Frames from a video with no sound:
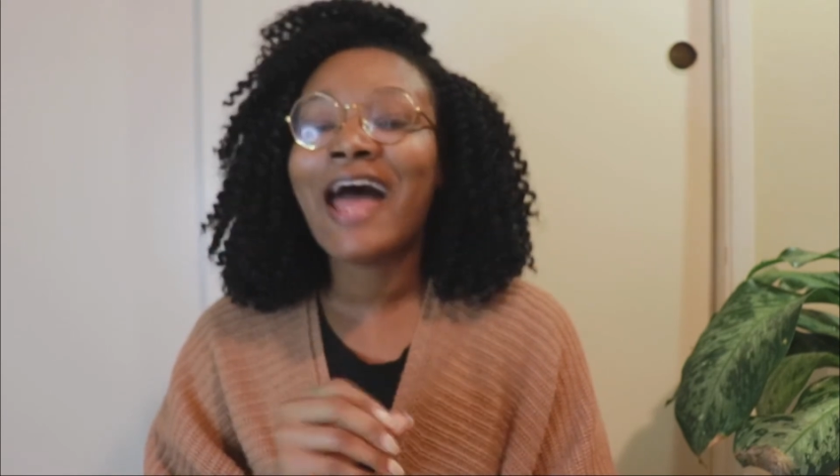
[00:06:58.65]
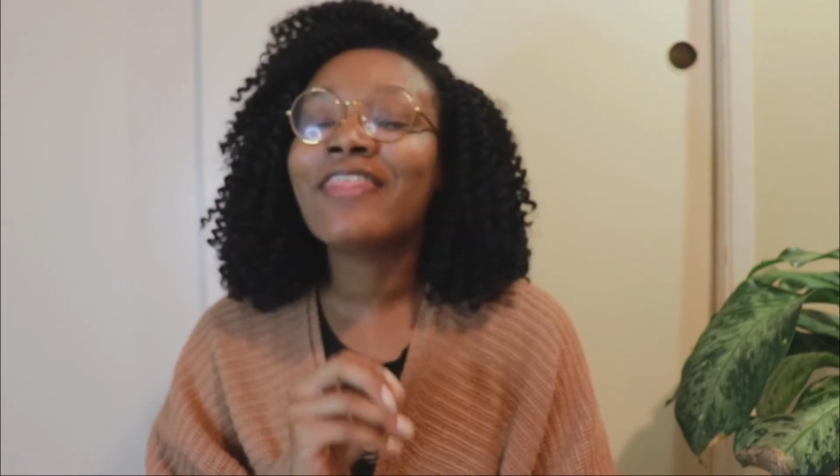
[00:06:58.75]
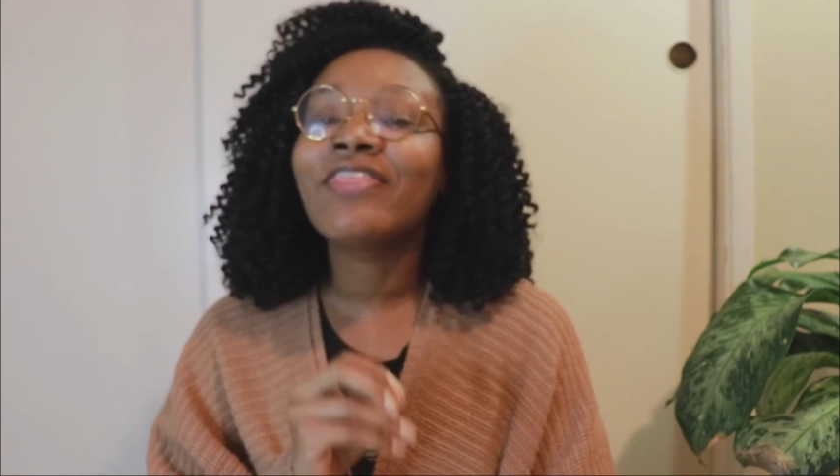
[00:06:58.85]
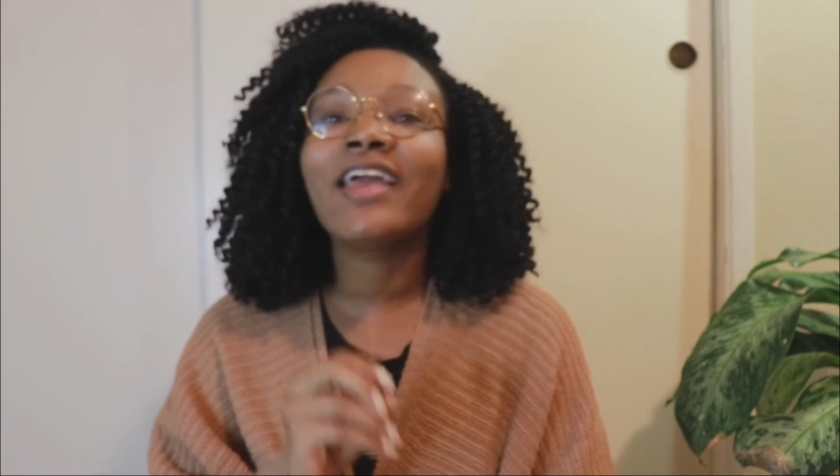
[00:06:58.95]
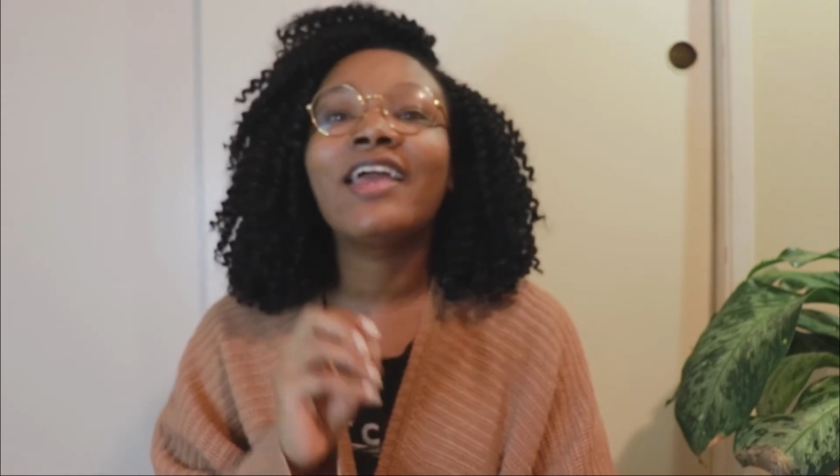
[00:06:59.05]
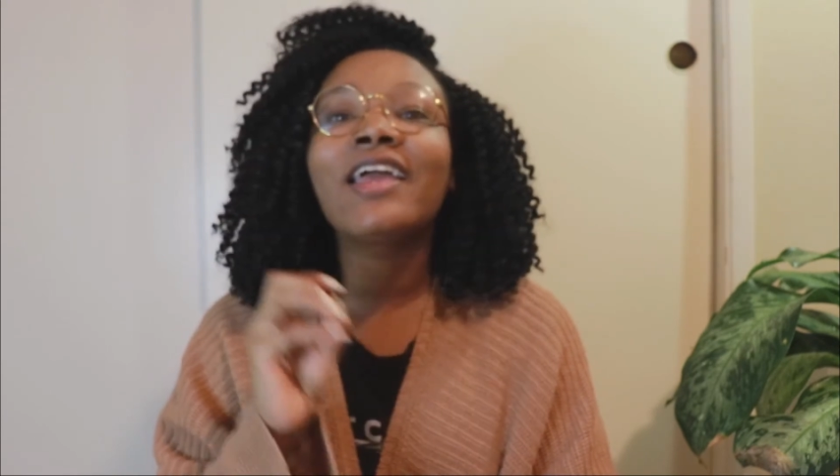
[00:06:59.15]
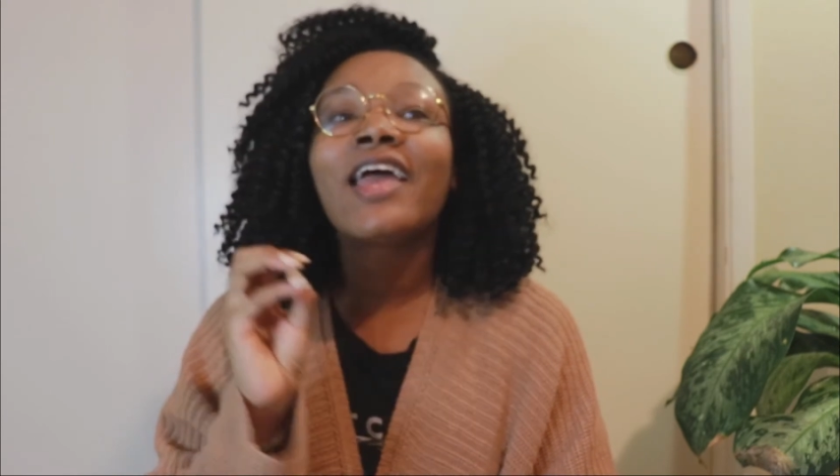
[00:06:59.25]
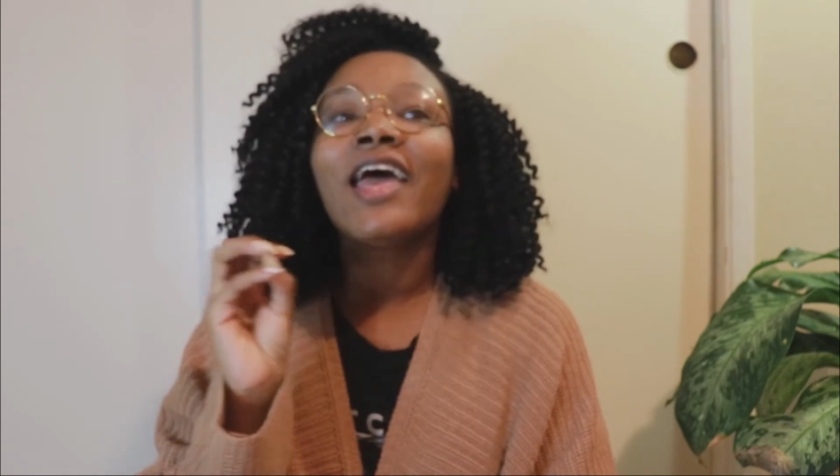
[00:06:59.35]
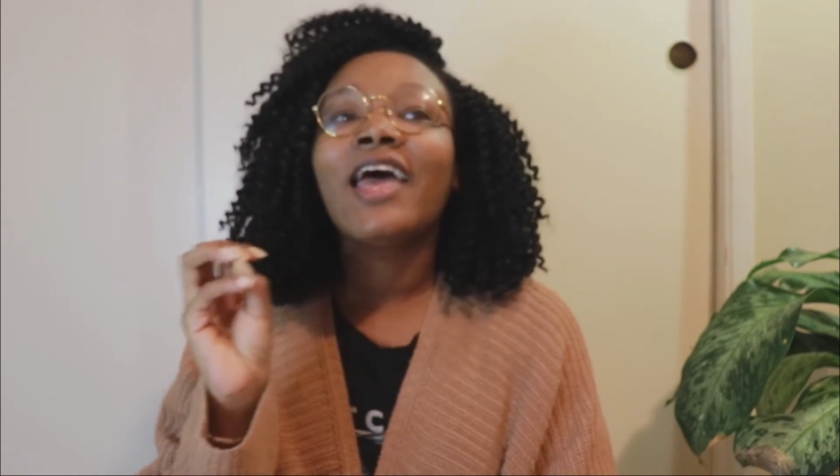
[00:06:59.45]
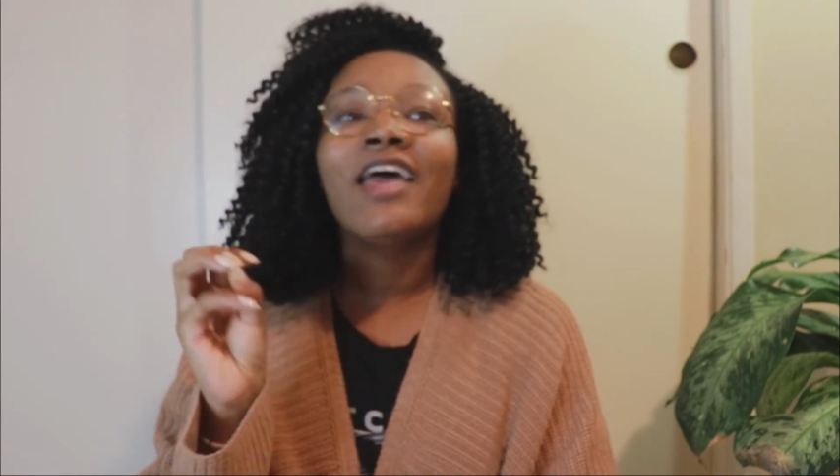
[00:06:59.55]
I think
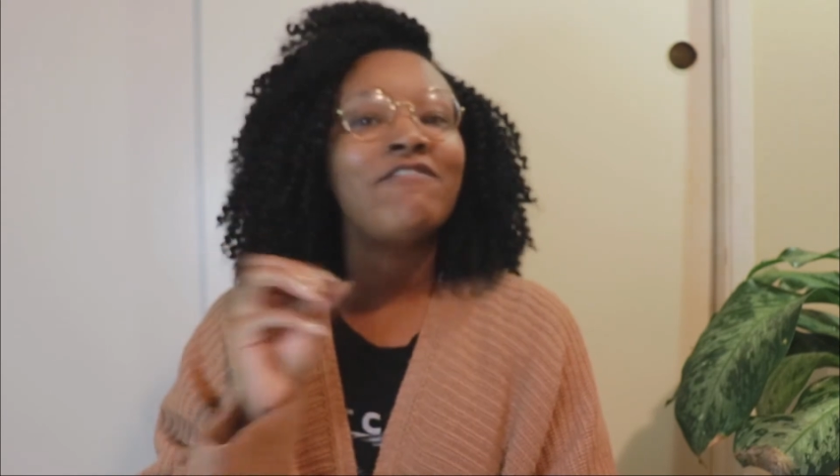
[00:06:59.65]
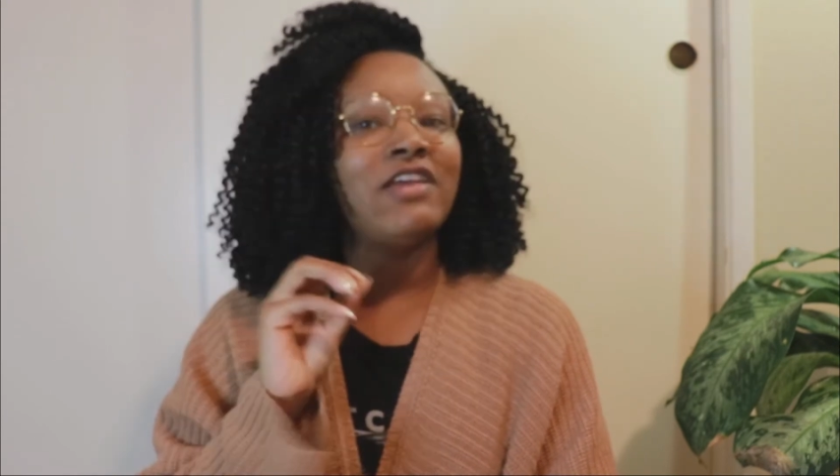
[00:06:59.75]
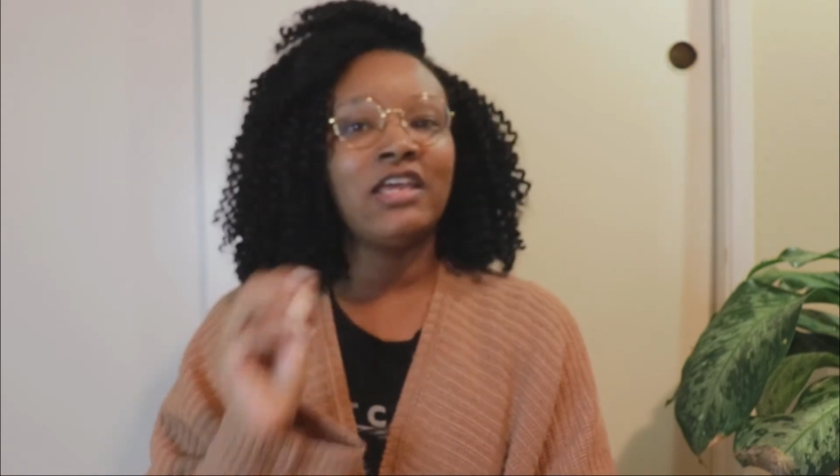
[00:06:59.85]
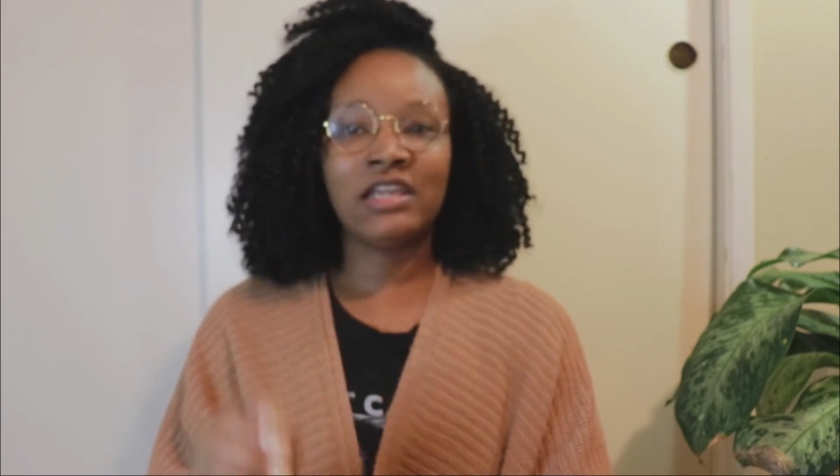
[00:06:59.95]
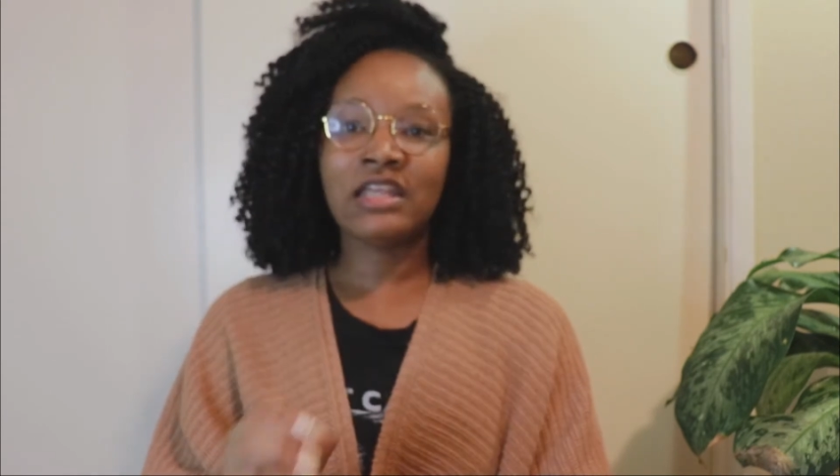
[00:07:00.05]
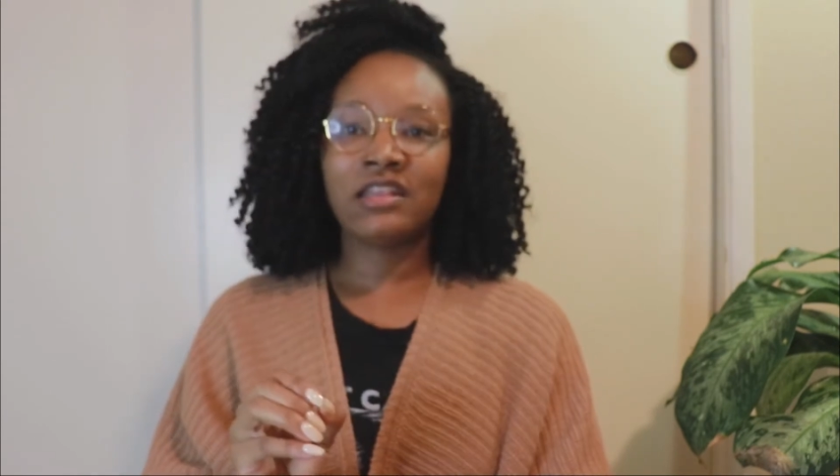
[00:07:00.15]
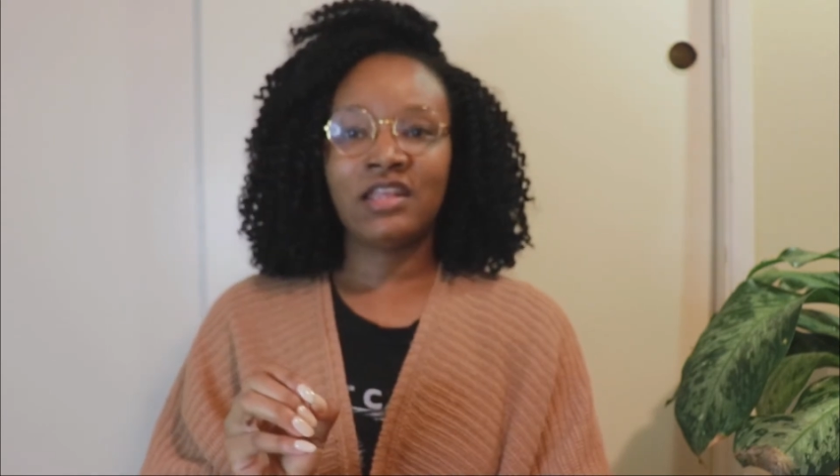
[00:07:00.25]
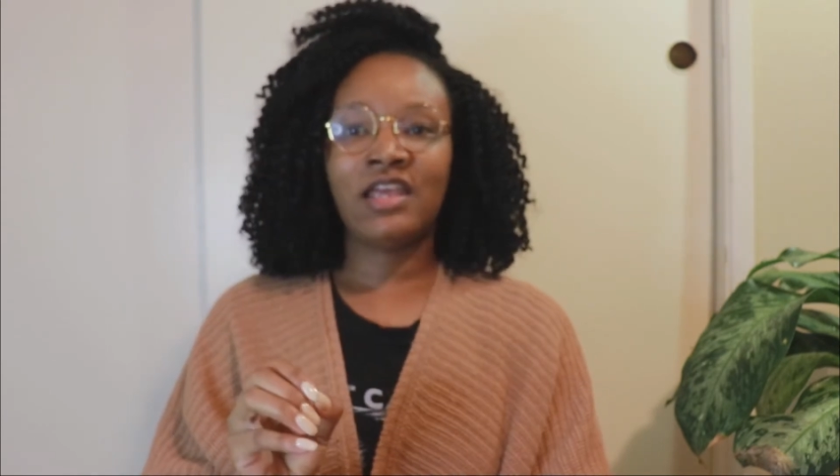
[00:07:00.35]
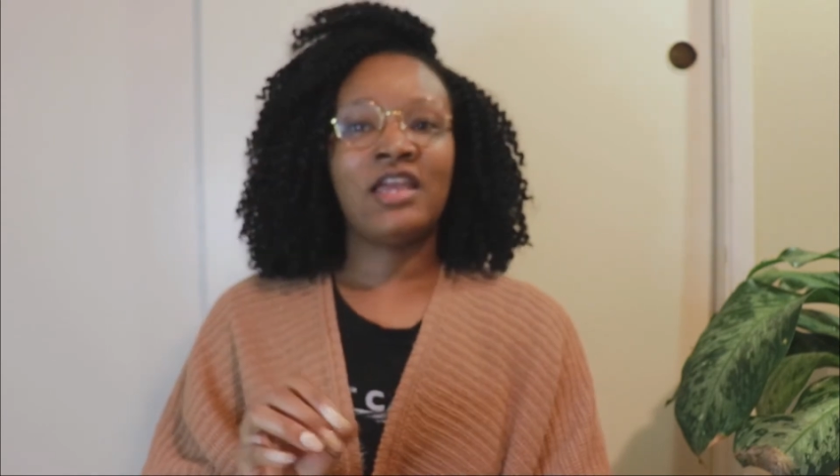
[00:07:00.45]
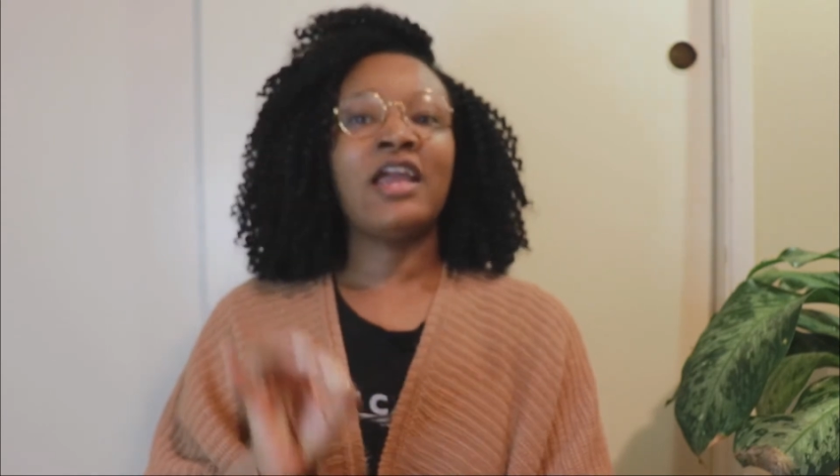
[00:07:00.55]
if
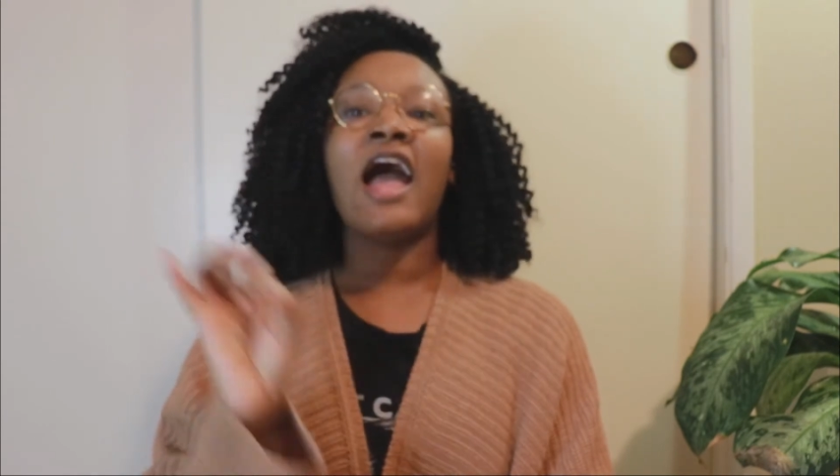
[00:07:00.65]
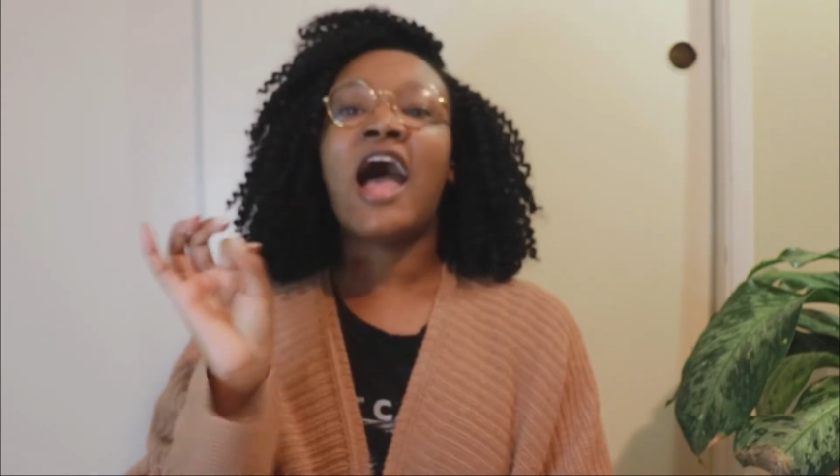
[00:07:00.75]
anything,